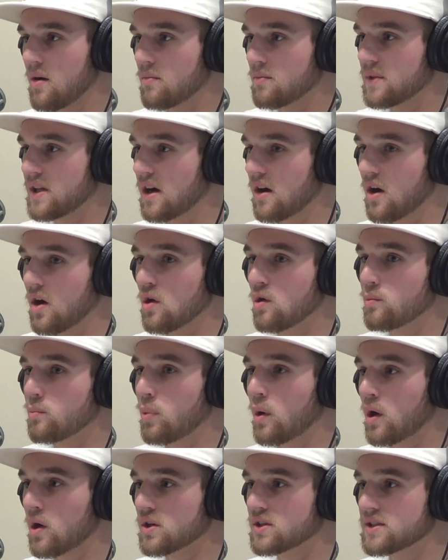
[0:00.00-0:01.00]

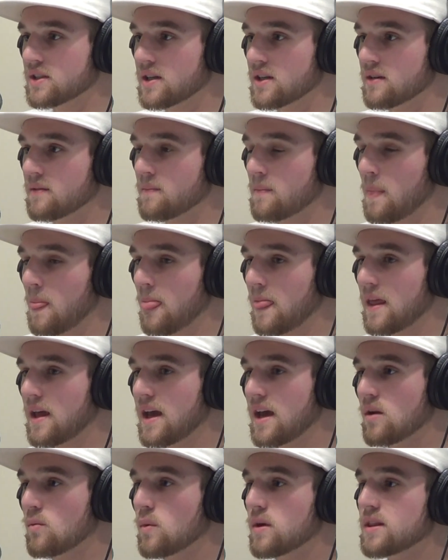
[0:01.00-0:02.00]
become their own
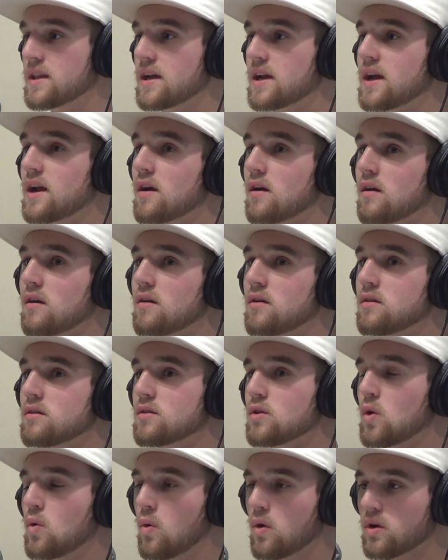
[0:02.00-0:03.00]
person. And when
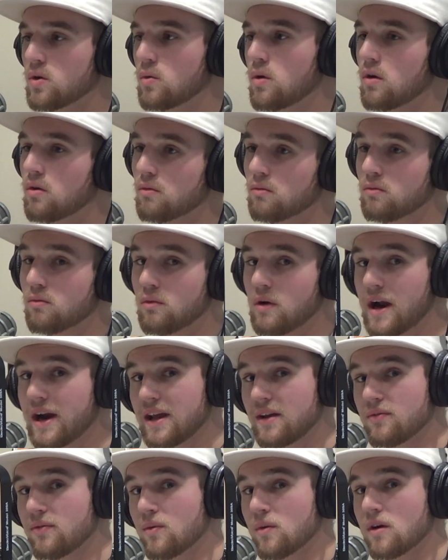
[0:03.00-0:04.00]
they're quote
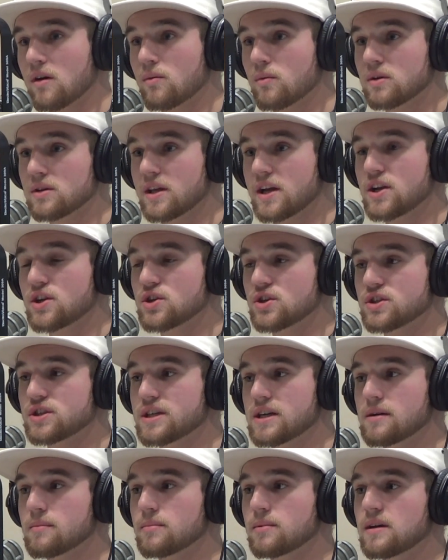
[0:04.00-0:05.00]
unquote ready for a
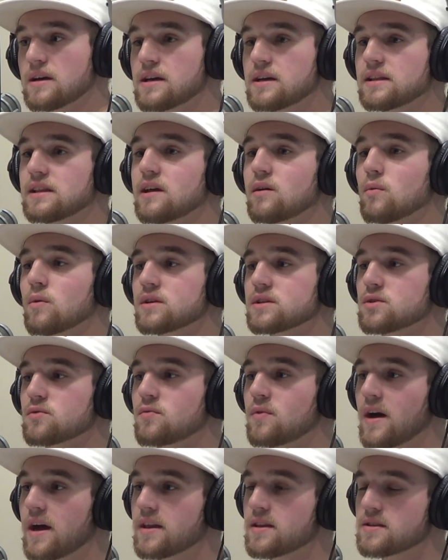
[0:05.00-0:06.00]
relationship,
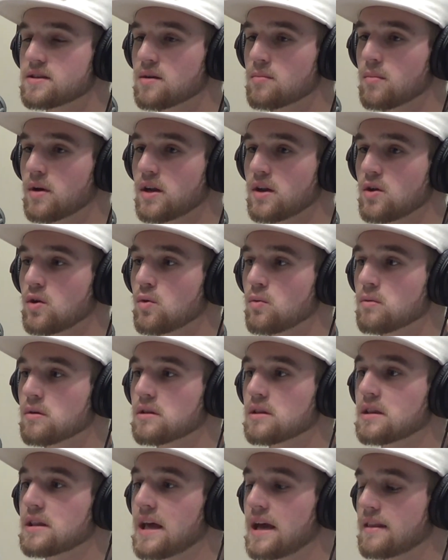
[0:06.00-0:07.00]
they want to find
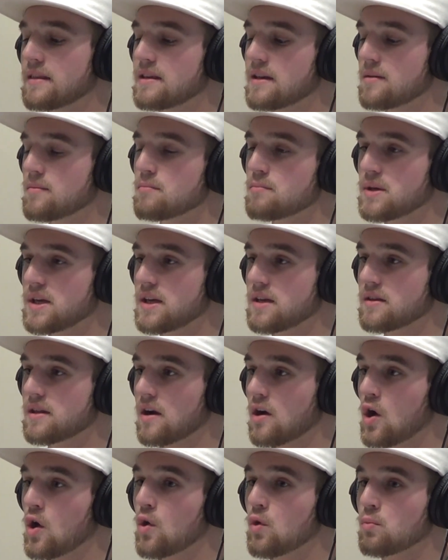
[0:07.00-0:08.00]
somebody who will let
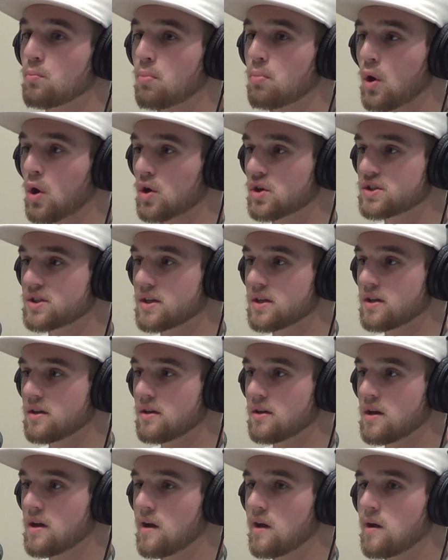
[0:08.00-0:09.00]
them be their own
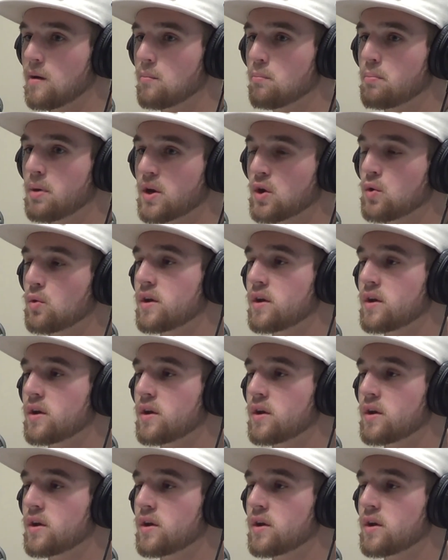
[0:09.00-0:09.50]
person,